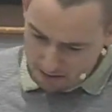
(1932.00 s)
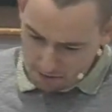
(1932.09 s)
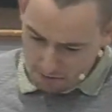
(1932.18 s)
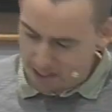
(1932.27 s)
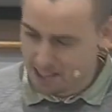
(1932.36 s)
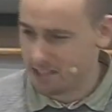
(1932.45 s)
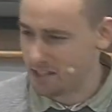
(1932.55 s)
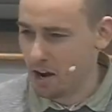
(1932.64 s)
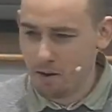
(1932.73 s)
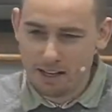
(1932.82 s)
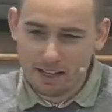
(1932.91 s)
through this
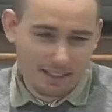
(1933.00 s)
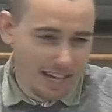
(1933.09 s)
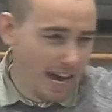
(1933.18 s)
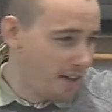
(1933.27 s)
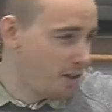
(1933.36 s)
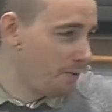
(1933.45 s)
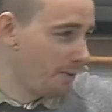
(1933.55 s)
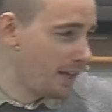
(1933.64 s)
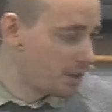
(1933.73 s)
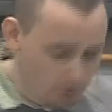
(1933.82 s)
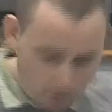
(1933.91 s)
atoning death on
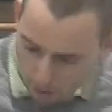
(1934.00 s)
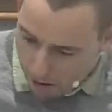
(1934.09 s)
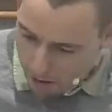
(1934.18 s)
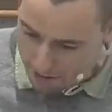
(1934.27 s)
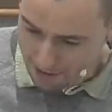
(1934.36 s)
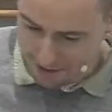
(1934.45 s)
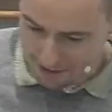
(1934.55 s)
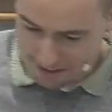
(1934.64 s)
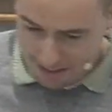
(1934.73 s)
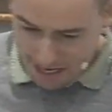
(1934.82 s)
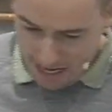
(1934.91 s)
this
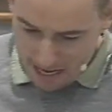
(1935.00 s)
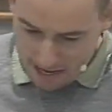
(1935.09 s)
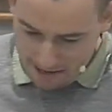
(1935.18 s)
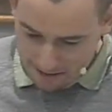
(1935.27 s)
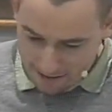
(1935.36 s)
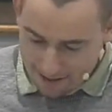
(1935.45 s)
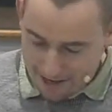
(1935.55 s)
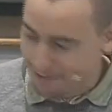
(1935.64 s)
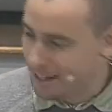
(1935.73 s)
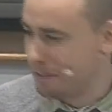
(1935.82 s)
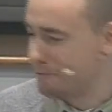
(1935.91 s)
cross.
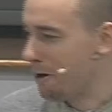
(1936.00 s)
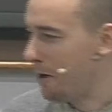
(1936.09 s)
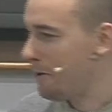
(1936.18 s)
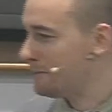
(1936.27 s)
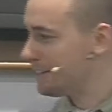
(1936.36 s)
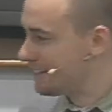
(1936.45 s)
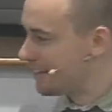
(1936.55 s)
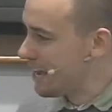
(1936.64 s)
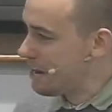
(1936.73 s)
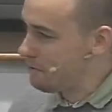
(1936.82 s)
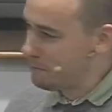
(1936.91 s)
And then he rose
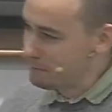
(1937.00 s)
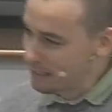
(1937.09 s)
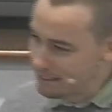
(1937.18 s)
again from the